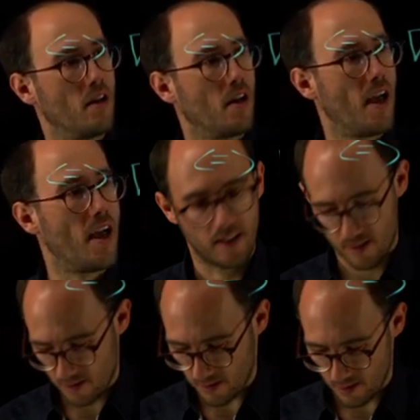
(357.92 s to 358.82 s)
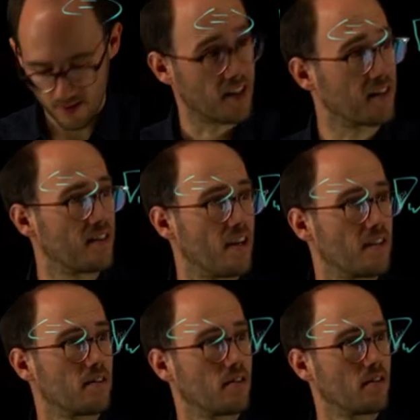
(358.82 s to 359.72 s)
and set that
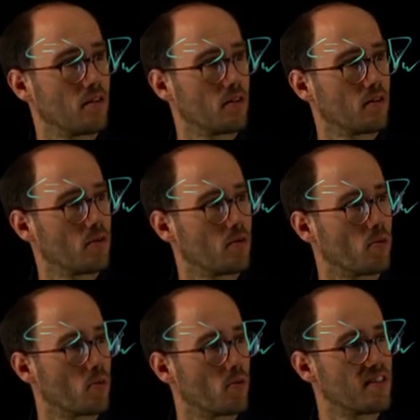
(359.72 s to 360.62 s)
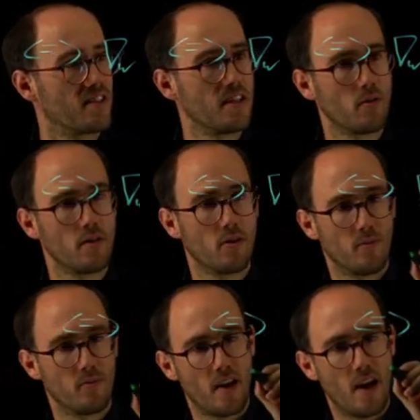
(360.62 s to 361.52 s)
to zero.
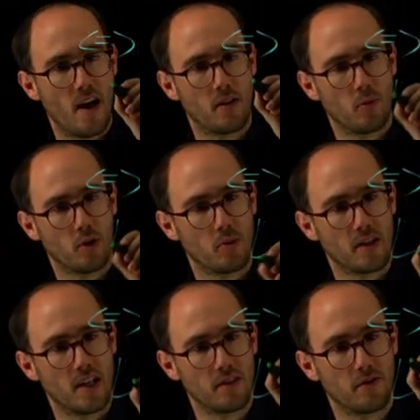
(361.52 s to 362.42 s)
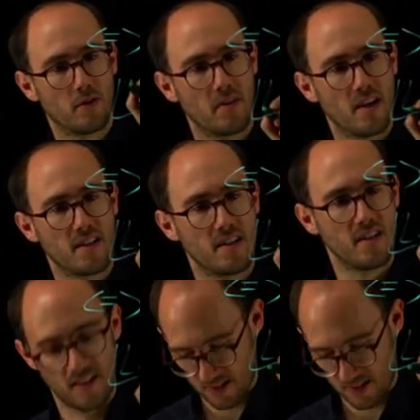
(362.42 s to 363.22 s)
And what we get from that is